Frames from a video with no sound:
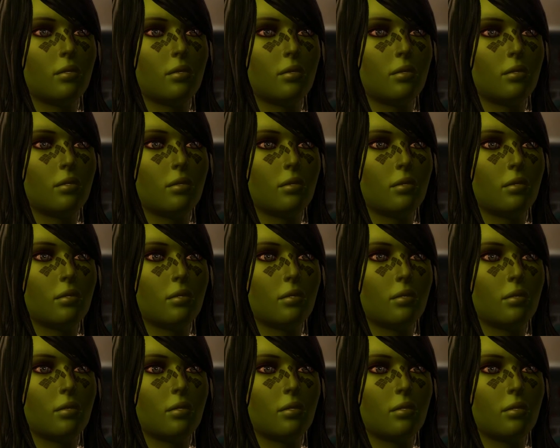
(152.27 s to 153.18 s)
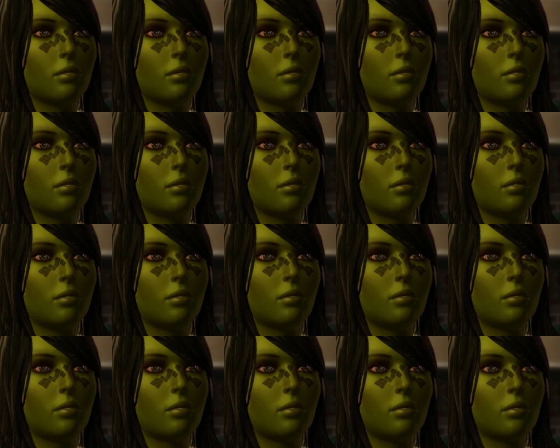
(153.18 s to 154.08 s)

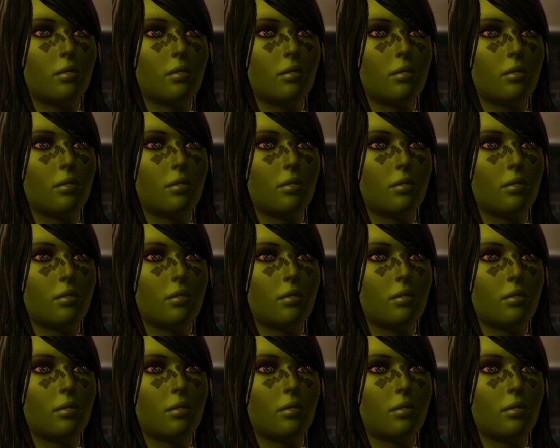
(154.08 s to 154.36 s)
Nobody speaks.